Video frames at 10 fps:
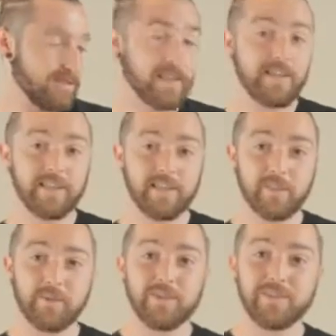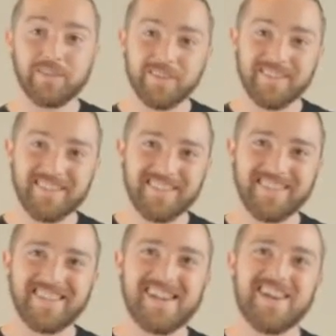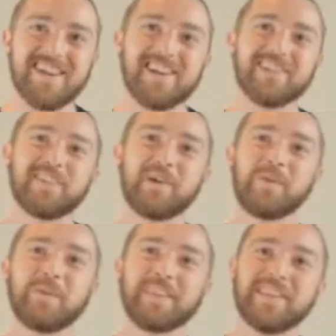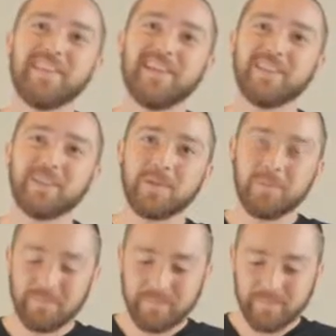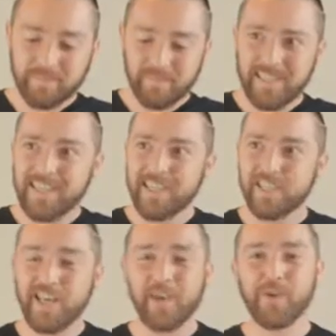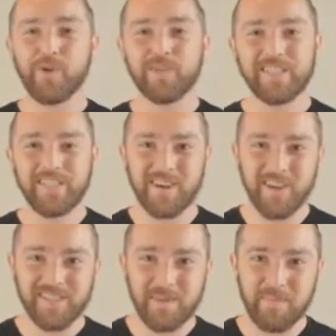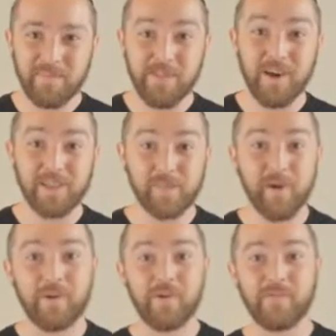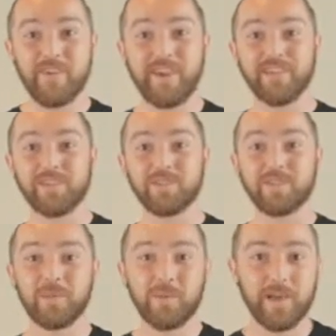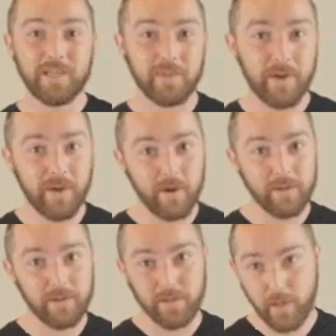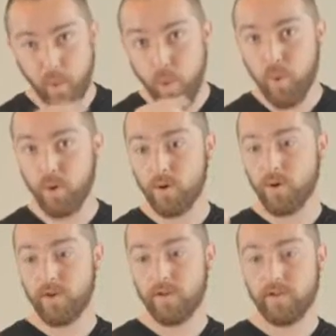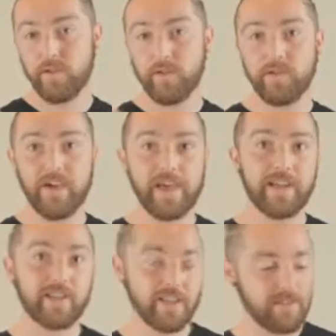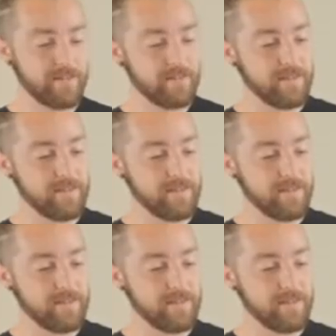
and it disappears. So with this, it's kind of using the concept of the spider grip vanish. Some of you guys may know it's when you would vanish and